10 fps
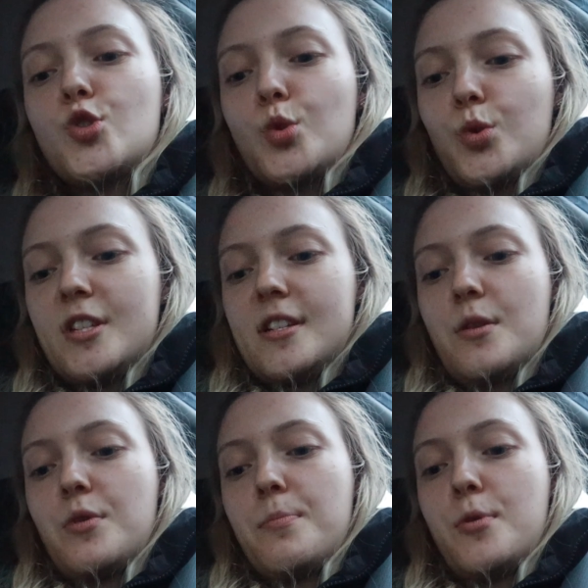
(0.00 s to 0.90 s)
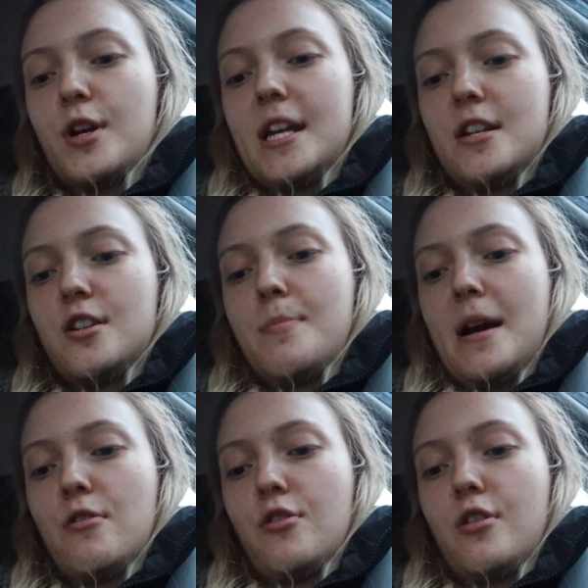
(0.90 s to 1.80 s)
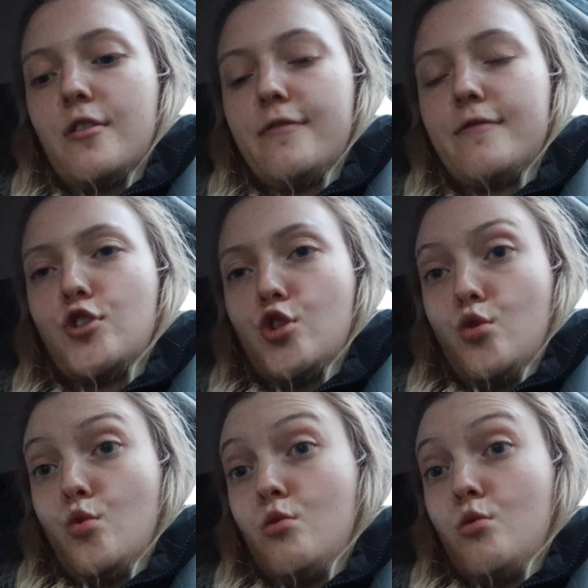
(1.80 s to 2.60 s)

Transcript: sources I want to put into paragraph two.